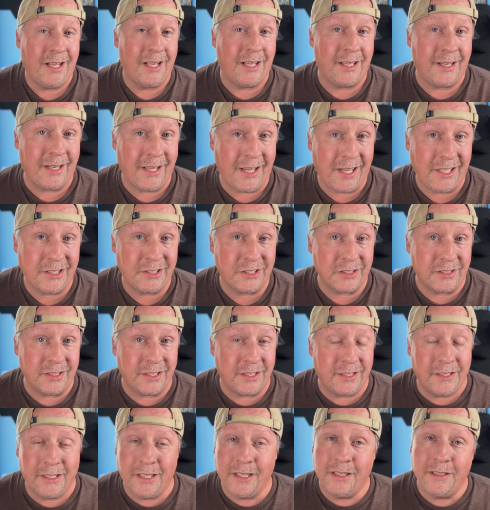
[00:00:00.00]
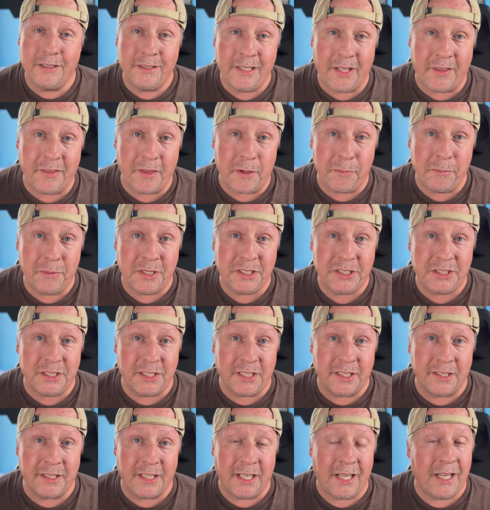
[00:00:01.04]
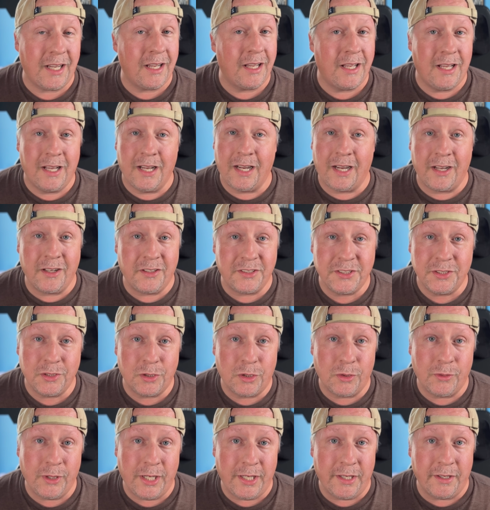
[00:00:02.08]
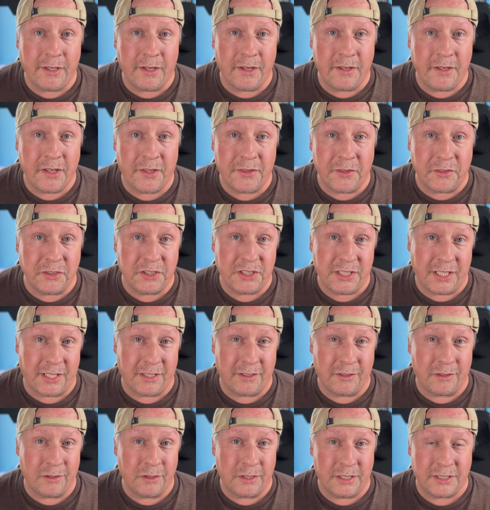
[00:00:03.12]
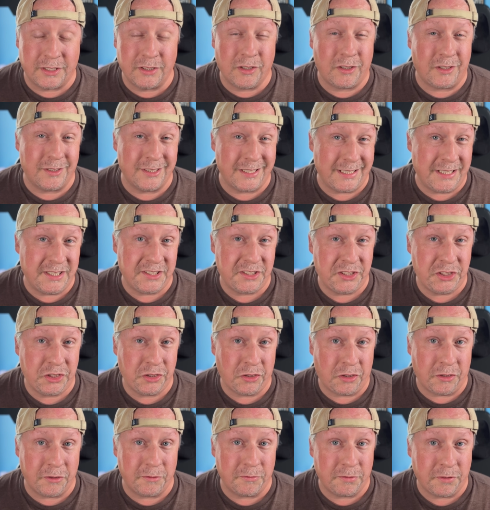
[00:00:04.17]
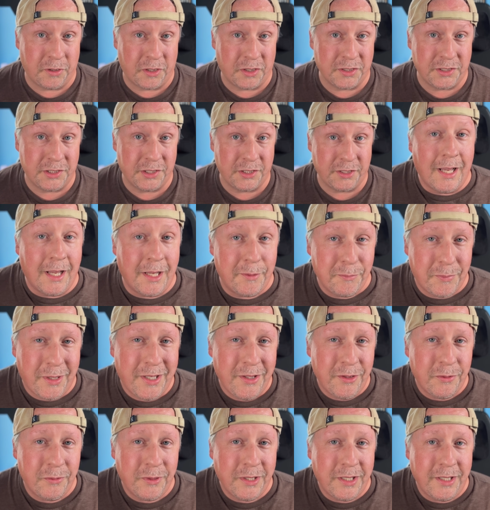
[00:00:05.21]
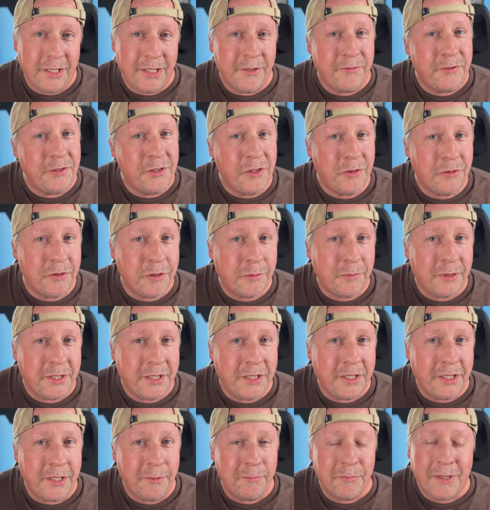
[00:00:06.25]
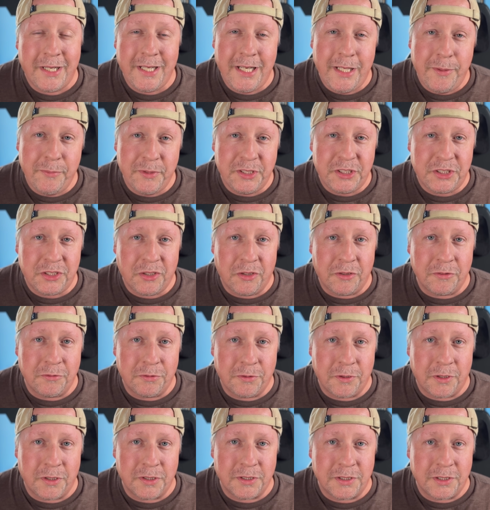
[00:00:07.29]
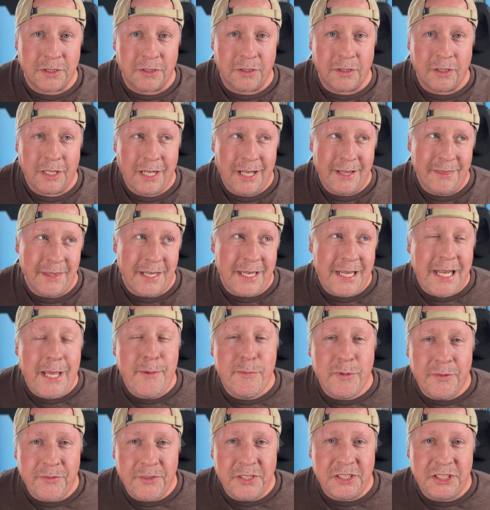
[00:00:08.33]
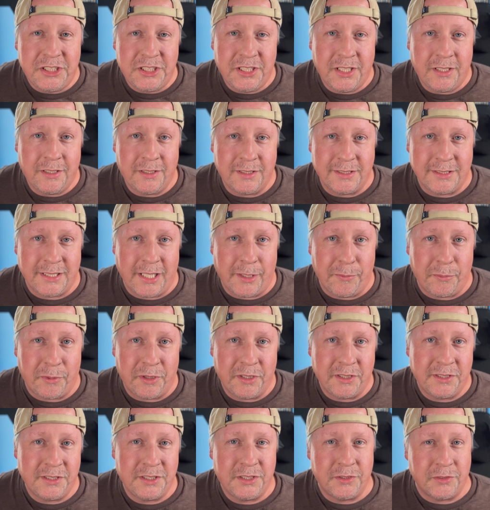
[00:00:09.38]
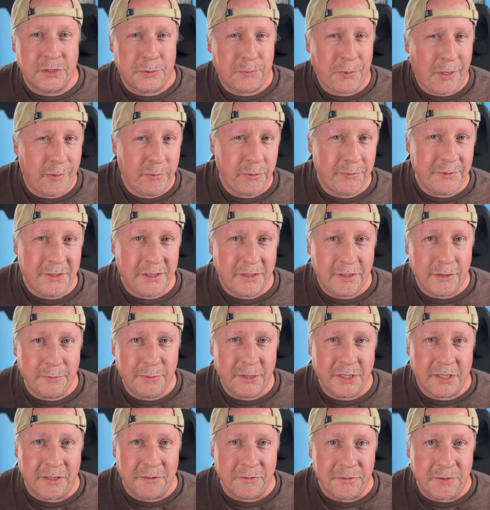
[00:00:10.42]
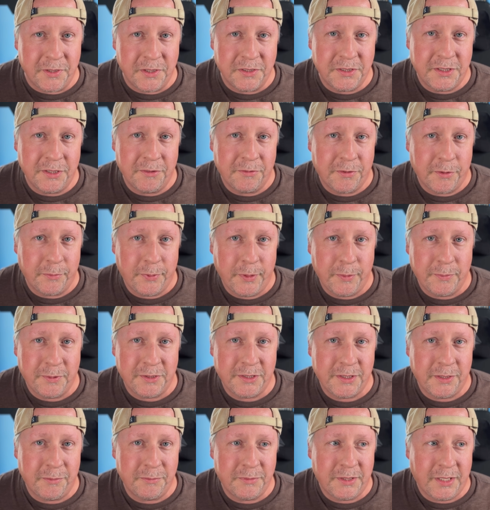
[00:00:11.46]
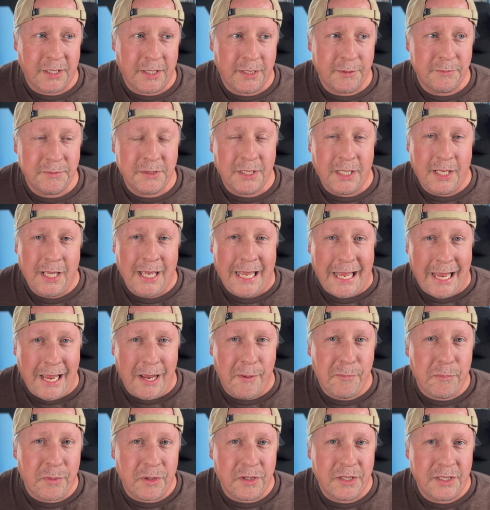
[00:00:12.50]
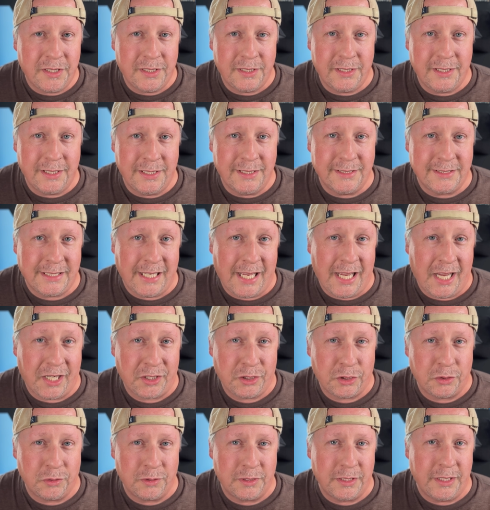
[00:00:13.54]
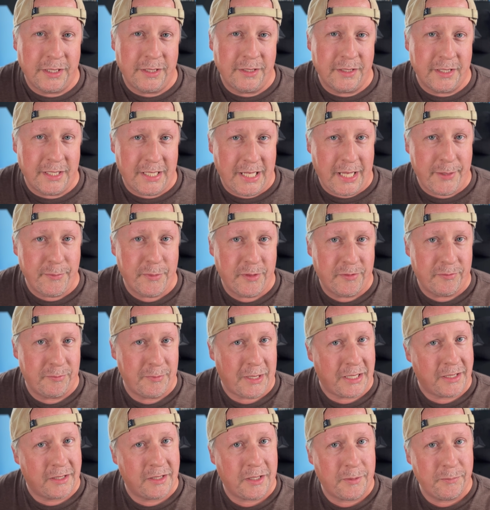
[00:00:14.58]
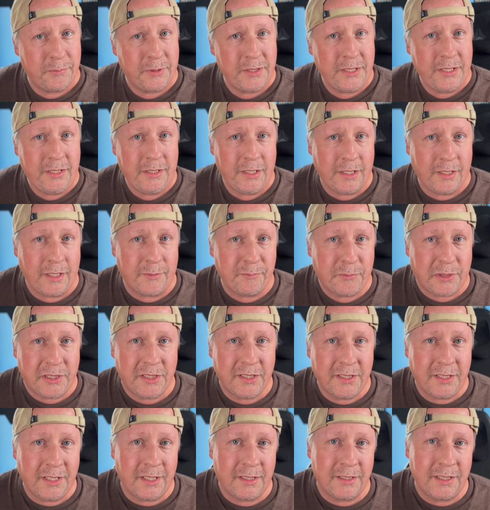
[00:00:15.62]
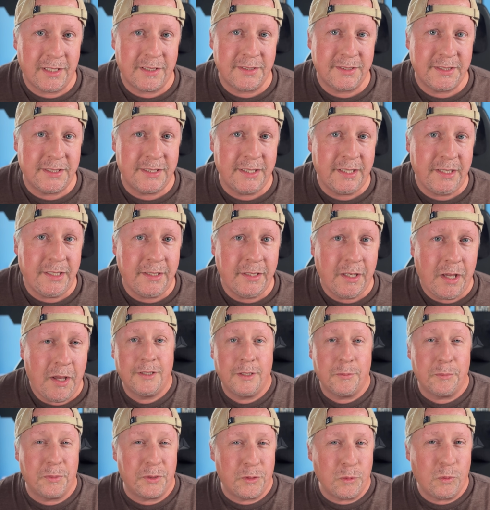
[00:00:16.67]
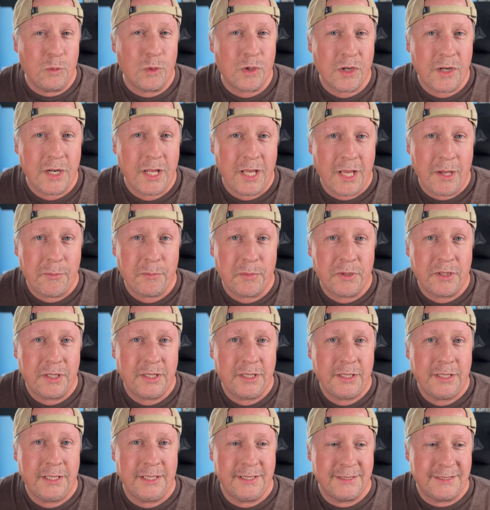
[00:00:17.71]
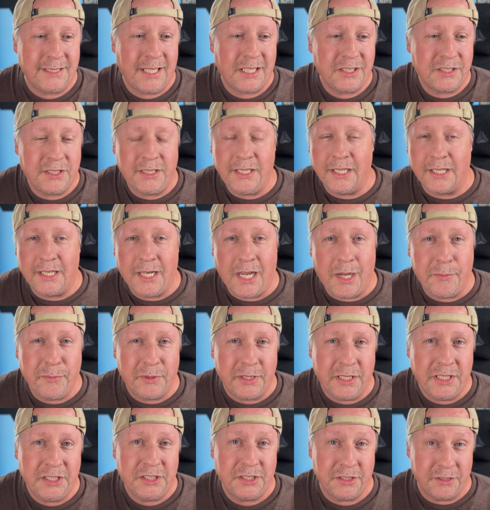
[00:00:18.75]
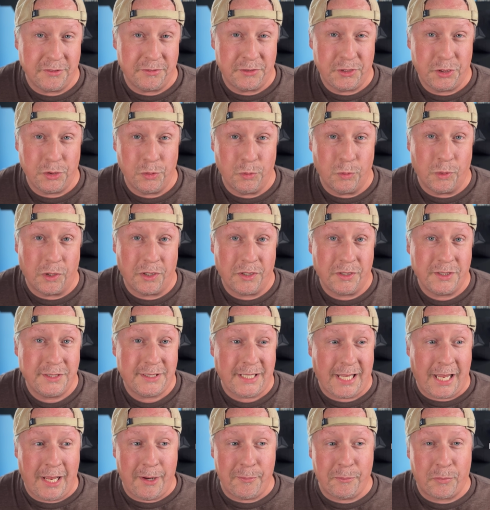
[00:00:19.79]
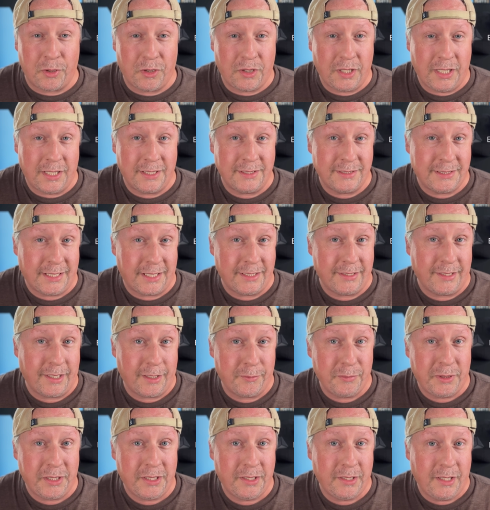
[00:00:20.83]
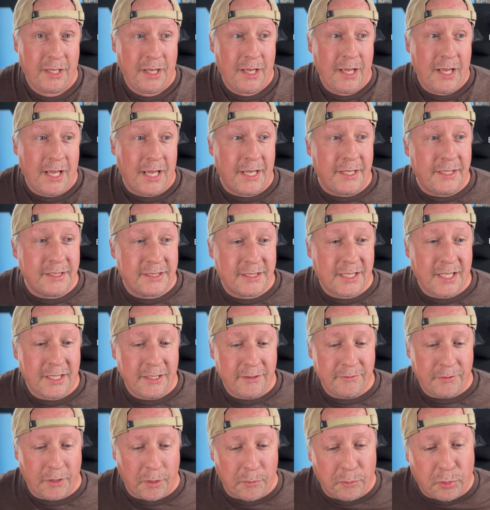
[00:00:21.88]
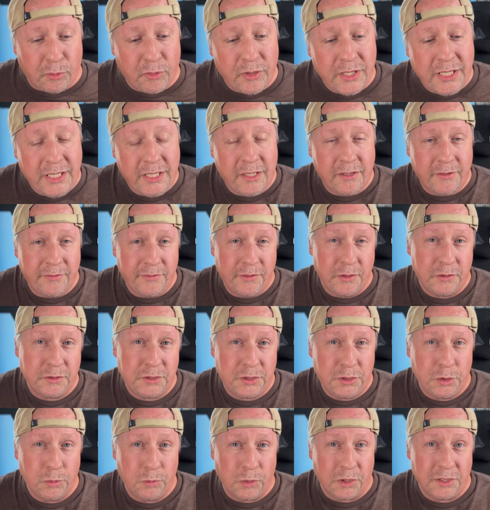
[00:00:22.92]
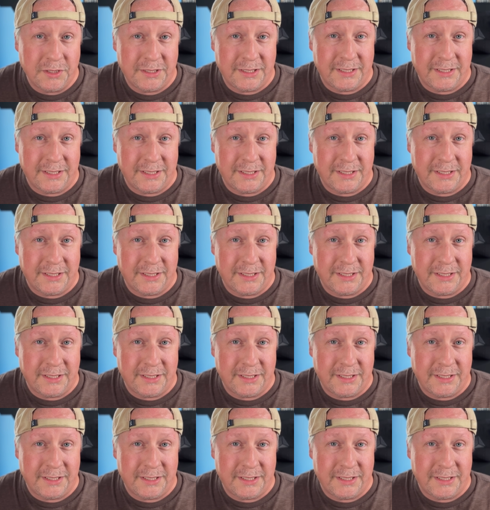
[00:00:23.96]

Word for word: and actually now that I'm mentioning that, I also created another channel. It's called It's Sean Foster. And by the way, if you don't know my name, my name is Sean Foster. The name of this channel is Emberdyn, so it's probably a little bit confusing for people sometimes. Emberdyn is actually the name of my company, Emberdyn LLC, but the word Emberdyn is actually a combination of two words, ember and dynamic. And it's kind of a bringing of those two words